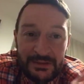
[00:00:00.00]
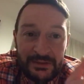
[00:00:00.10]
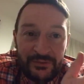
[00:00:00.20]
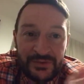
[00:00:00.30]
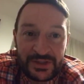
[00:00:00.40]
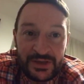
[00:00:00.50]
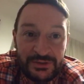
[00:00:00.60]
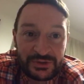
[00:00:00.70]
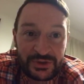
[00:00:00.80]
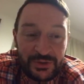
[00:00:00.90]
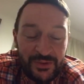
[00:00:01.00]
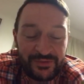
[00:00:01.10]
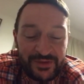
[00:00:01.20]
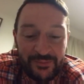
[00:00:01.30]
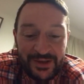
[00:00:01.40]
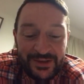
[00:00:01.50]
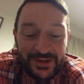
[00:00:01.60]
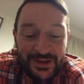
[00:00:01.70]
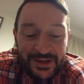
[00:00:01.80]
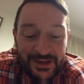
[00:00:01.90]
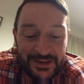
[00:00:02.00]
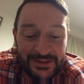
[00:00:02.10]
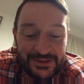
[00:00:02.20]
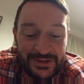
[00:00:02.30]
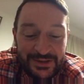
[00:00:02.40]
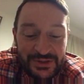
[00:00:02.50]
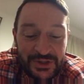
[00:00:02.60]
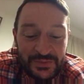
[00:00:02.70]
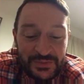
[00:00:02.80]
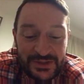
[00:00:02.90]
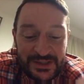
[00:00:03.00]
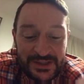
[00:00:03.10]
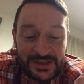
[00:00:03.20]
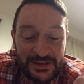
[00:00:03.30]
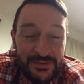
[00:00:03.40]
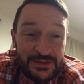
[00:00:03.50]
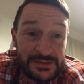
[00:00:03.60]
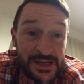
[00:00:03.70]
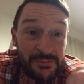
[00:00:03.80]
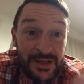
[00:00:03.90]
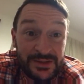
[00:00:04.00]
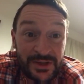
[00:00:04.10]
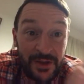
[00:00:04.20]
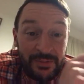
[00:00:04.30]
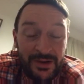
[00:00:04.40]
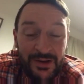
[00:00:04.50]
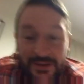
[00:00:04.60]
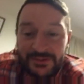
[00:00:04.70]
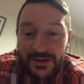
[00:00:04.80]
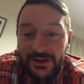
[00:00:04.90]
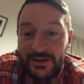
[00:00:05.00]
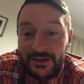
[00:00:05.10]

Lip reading: obviously only just come off gambling, and she comes in, sits down. 10 minutes go by, and he's like,